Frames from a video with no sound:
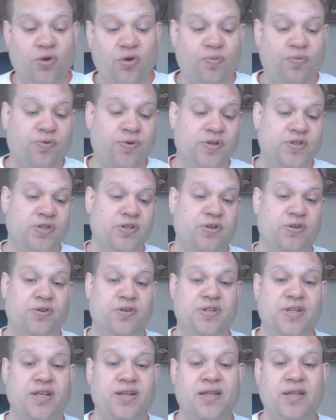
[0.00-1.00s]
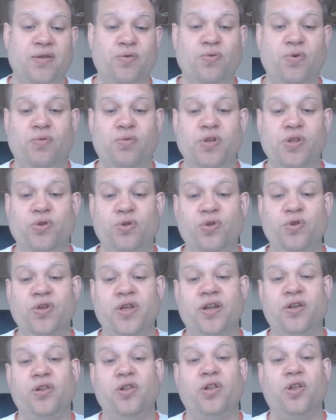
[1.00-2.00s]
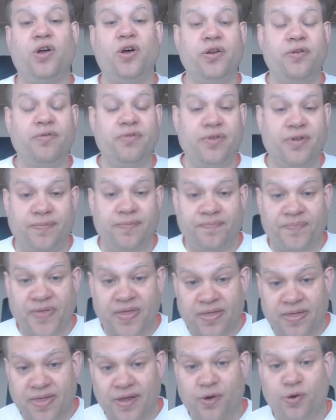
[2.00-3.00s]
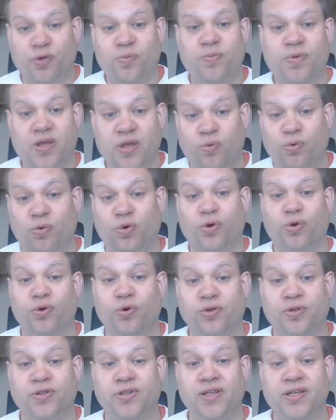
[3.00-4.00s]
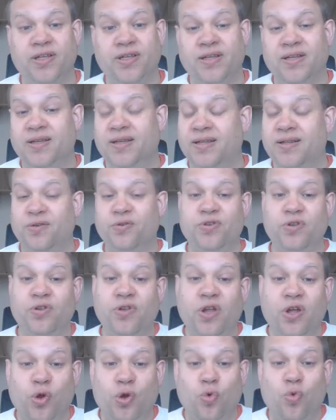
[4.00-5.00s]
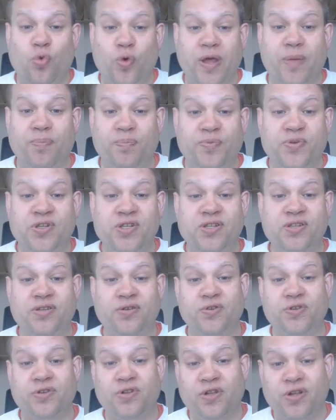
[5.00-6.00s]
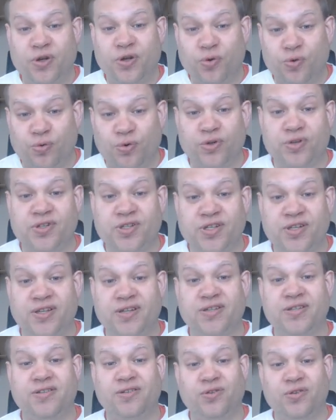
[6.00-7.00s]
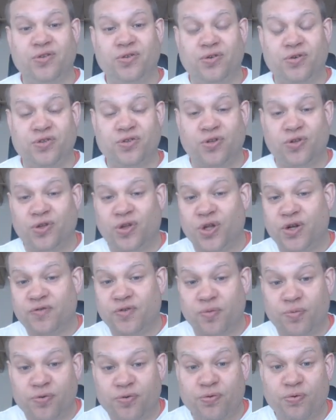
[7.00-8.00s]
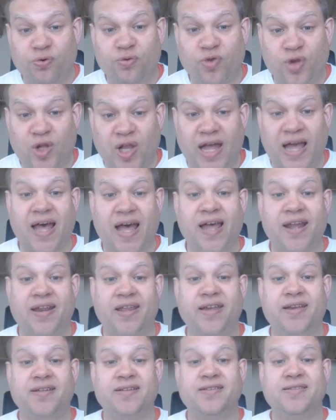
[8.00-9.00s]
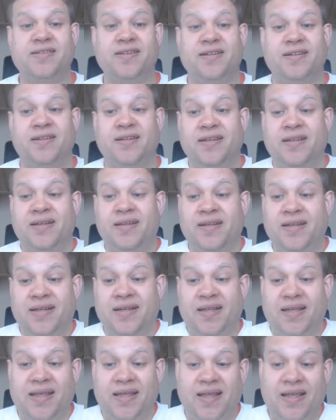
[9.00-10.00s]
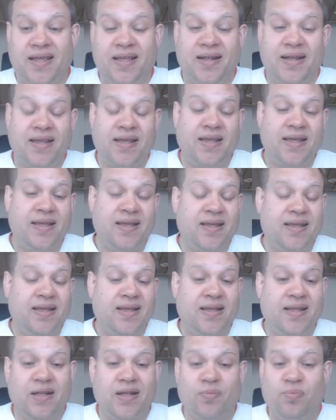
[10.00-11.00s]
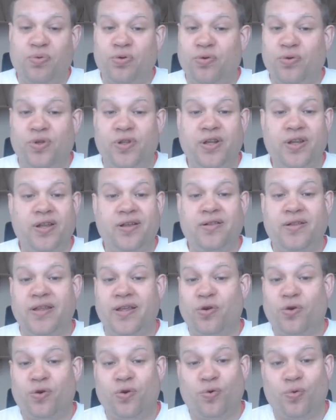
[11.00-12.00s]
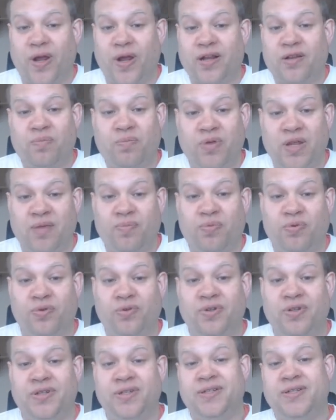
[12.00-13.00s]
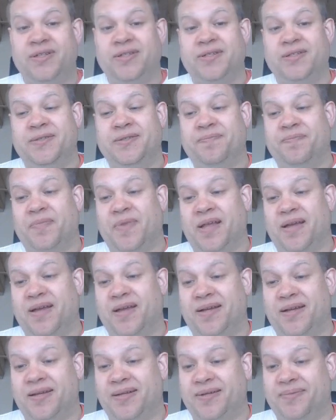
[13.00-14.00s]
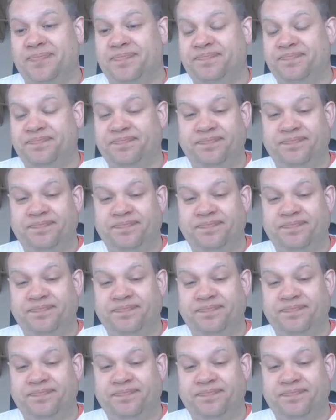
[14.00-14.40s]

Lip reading: prisoners. And when you look at a lot of the therapy world, there's a lot of wimps, there's a lot of wussies, there's a lot of approval addicts and and politically correct people. Um,